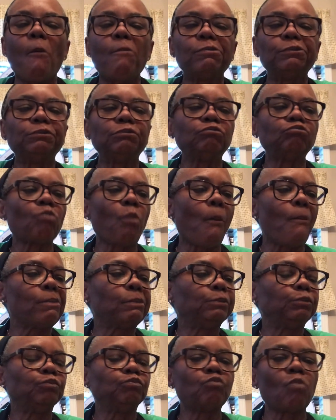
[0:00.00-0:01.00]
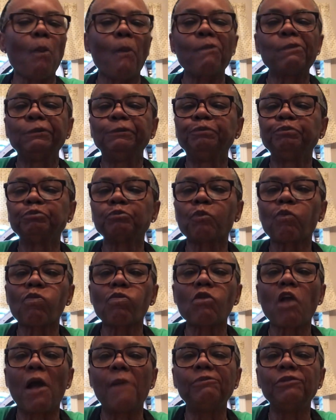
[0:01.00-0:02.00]
I'm
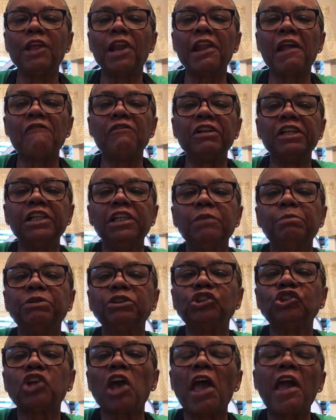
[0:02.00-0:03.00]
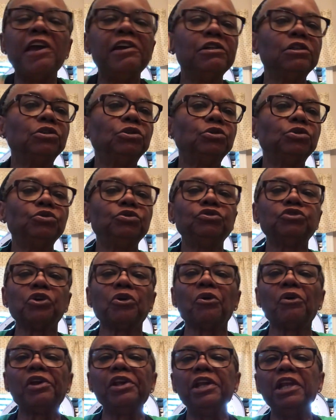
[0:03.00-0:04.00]
not having any potatoes
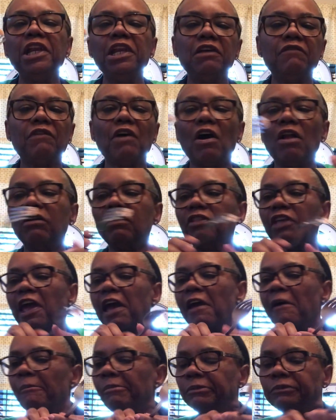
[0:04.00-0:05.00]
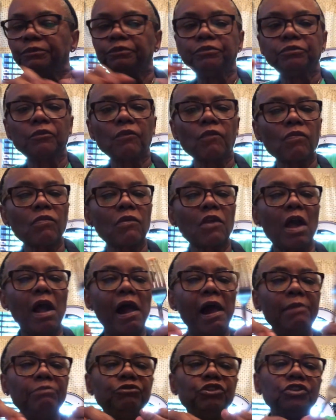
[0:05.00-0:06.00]
or any of all of that.
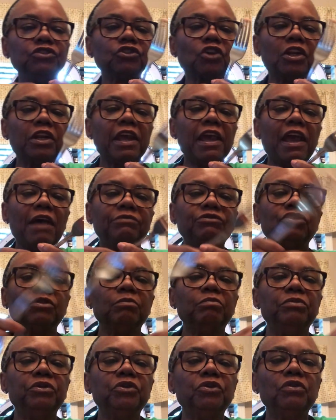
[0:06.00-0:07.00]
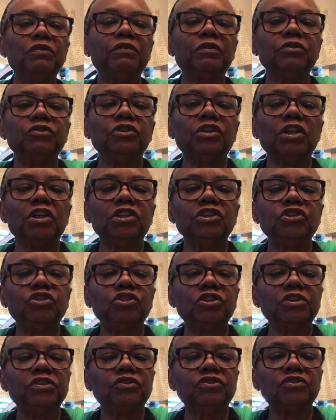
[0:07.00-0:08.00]
I'm just going to have some beautiful,
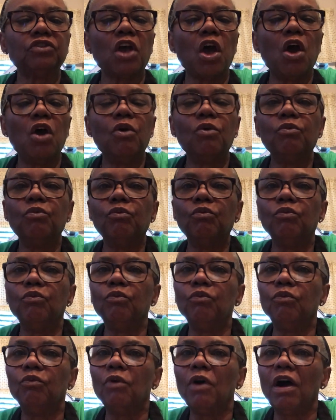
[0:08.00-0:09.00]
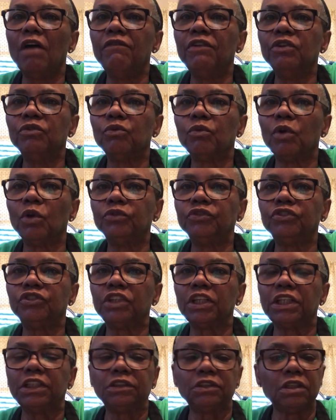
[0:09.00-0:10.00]
delicious oven
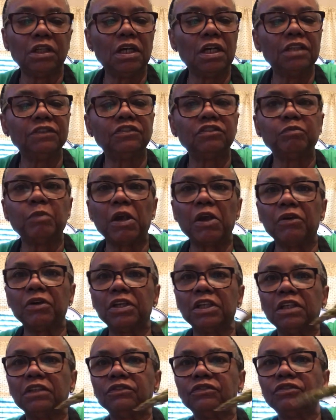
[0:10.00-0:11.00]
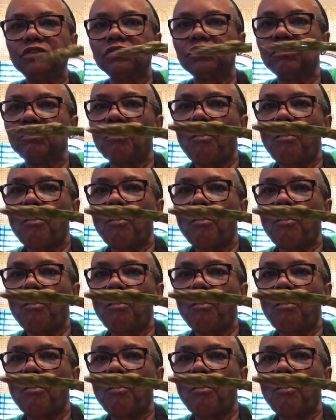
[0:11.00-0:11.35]
roasted asparagus.